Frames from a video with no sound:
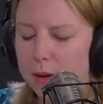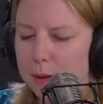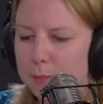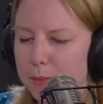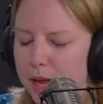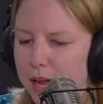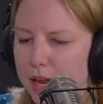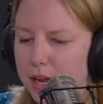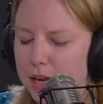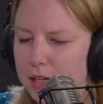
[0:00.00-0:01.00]
Um,
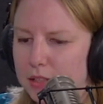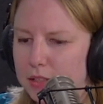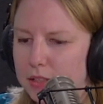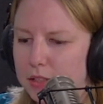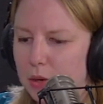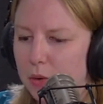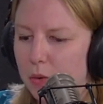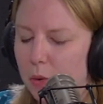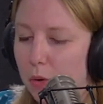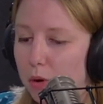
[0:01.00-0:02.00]
and
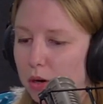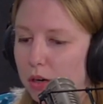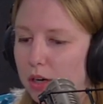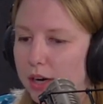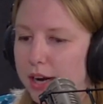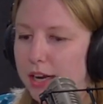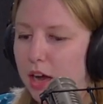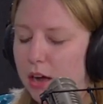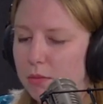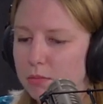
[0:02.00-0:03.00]
or it
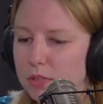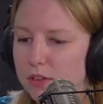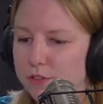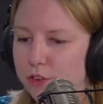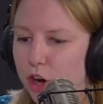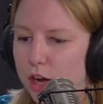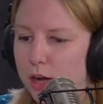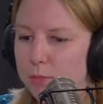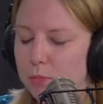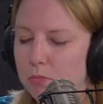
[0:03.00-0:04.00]
comes
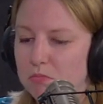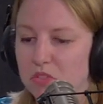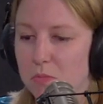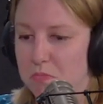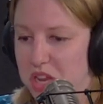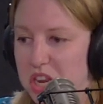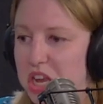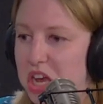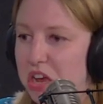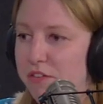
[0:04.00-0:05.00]
from the
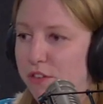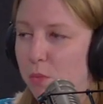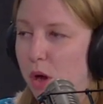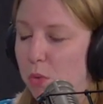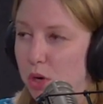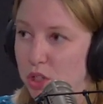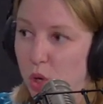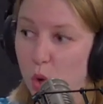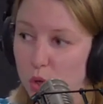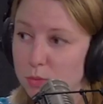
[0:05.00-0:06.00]
media from what we're
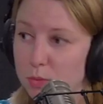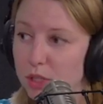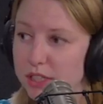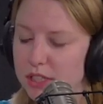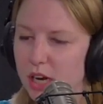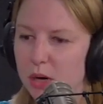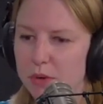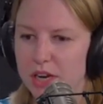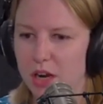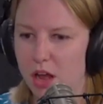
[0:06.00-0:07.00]
told bullies are. We
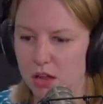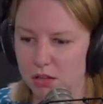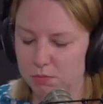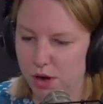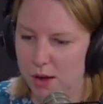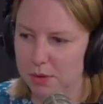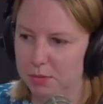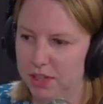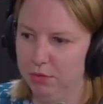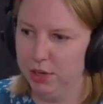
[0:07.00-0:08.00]
can all
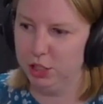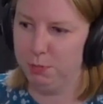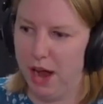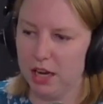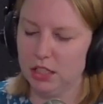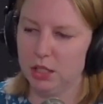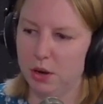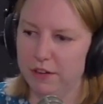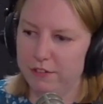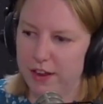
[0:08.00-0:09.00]
probably reach back into
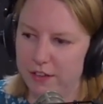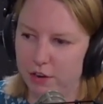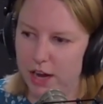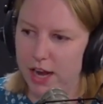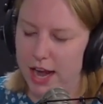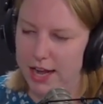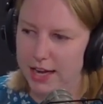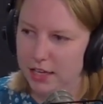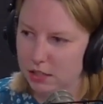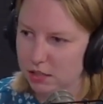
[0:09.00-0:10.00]
our favorite
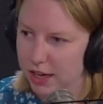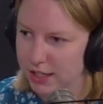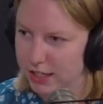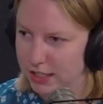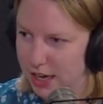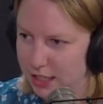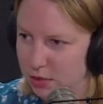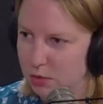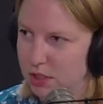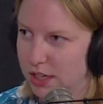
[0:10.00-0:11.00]
80s or 90s high
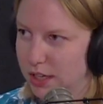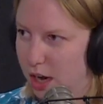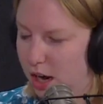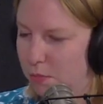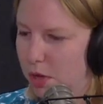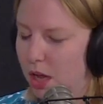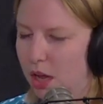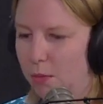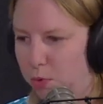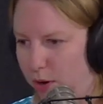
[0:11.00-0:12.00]
school sitcom,
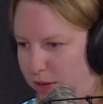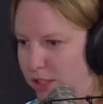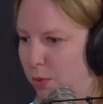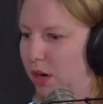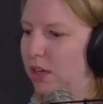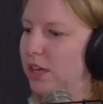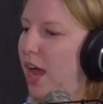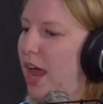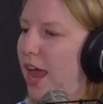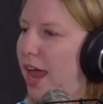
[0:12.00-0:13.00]
mm-hmm. Boy Meets World,
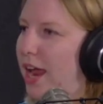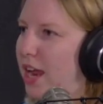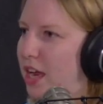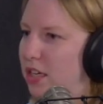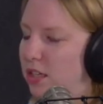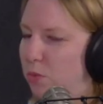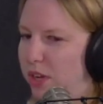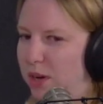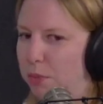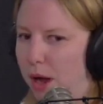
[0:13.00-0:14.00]
and we
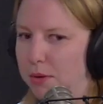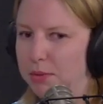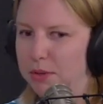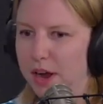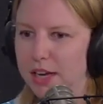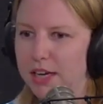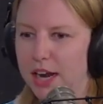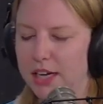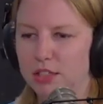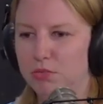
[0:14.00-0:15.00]
can probably
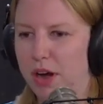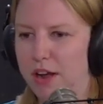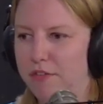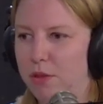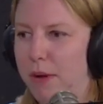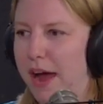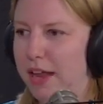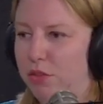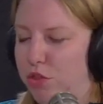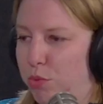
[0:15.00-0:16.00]
recognize right off the
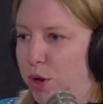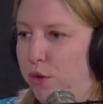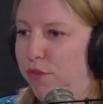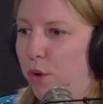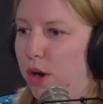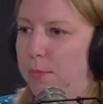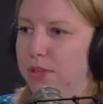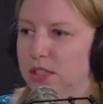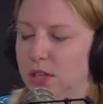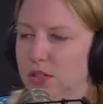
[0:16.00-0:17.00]
bat three or four
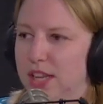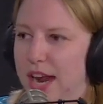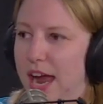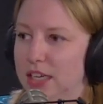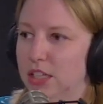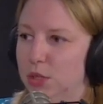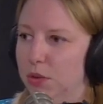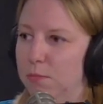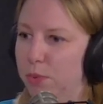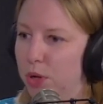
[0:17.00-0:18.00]
episodes that had to do
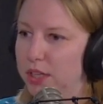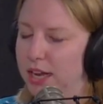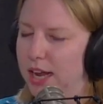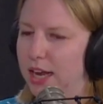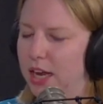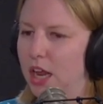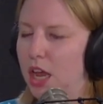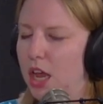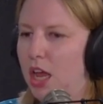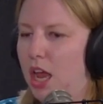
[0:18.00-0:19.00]
with bullying and
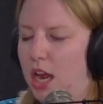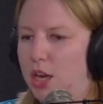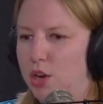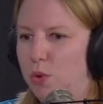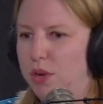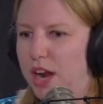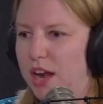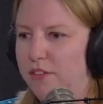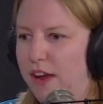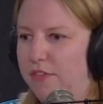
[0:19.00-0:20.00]
and you know, we
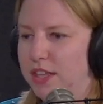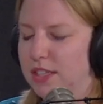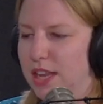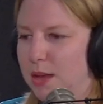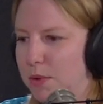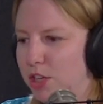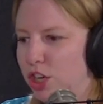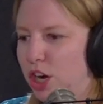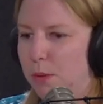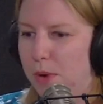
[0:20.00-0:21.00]
kind of have this
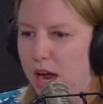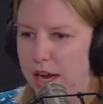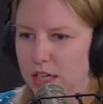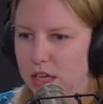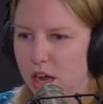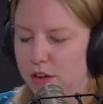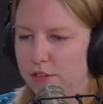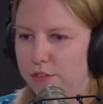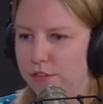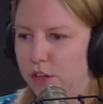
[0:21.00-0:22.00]
image in our mind
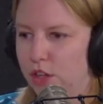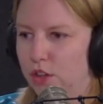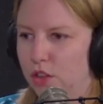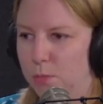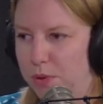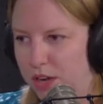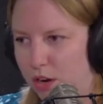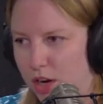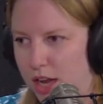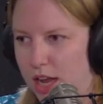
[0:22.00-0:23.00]
of the
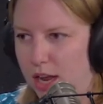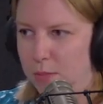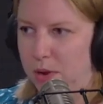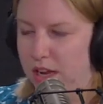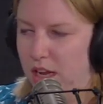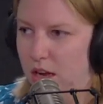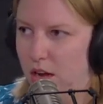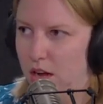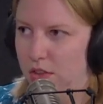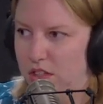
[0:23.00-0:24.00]
bigger kid picking
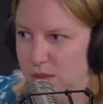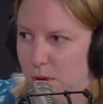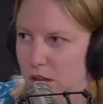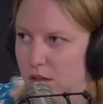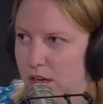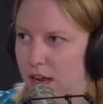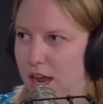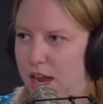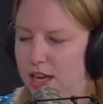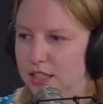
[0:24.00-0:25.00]
on the smaller kid
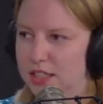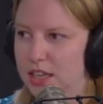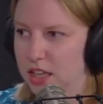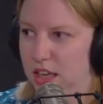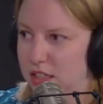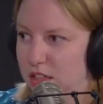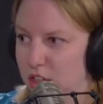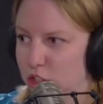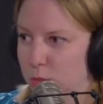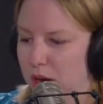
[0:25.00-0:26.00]
mm-hmm. and stealing his
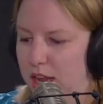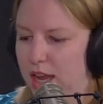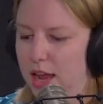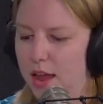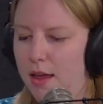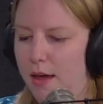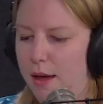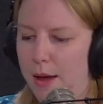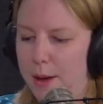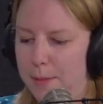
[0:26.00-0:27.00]
lunch money.
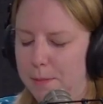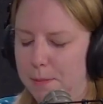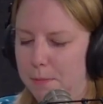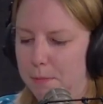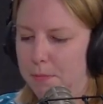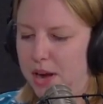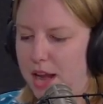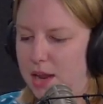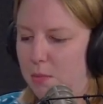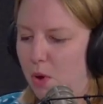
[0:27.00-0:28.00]
Um, but
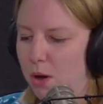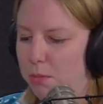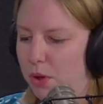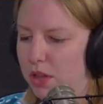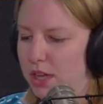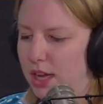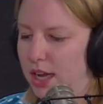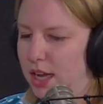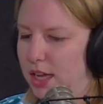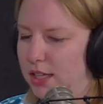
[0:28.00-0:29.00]
anymore,
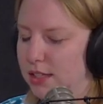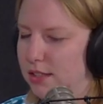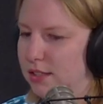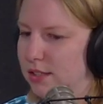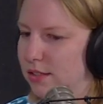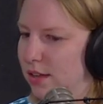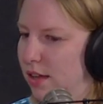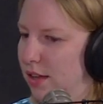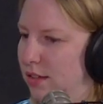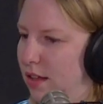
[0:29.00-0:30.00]
bullying is
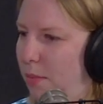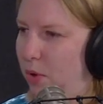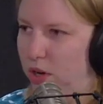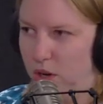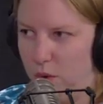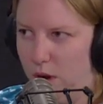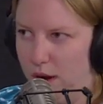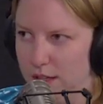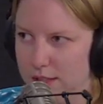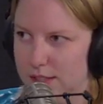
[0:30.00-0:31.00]
was a lot more
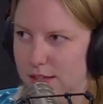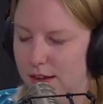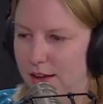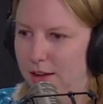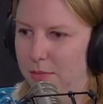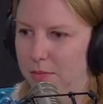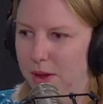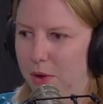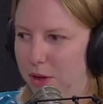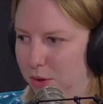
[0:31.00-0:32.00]
nuanced. Um,
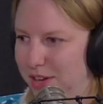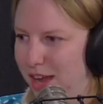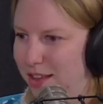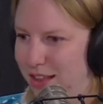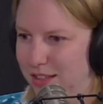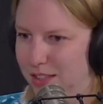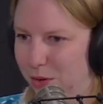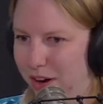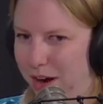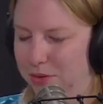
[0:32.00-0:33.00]
and while you were telling that
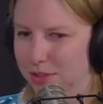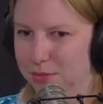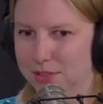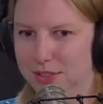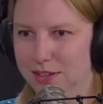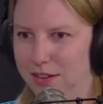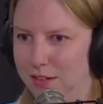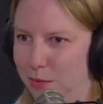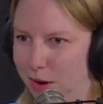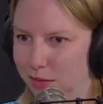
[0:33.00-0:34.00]
story, I was almost thinking
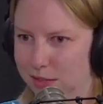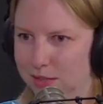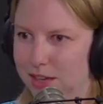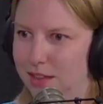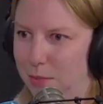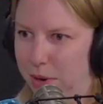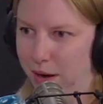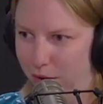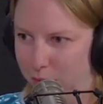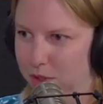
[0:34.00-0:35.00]
like, wow, sounds like that
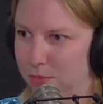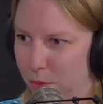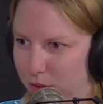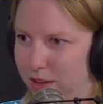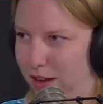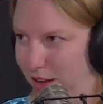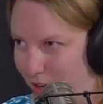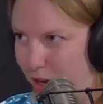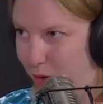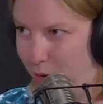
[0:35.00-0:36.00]
parent was
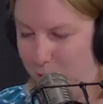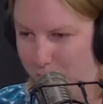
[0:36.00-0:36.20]
bullying you